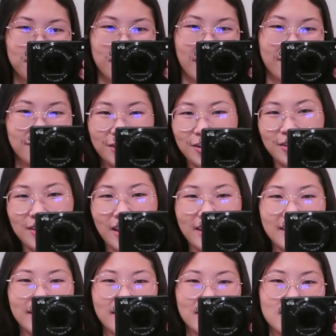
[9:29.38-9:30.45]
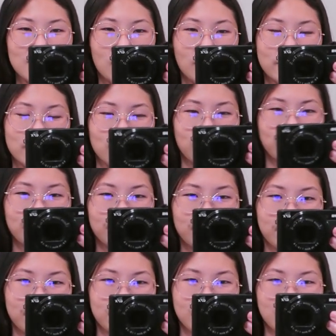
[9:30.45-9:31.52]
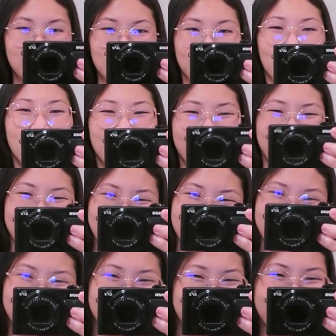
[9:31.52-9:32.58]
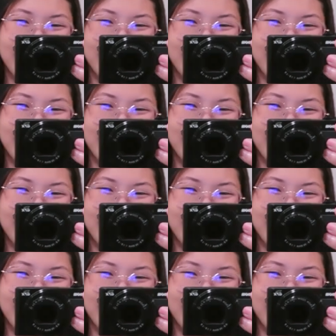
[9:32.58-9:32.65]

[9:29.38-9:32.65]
but I figure like it's on Zoom, so like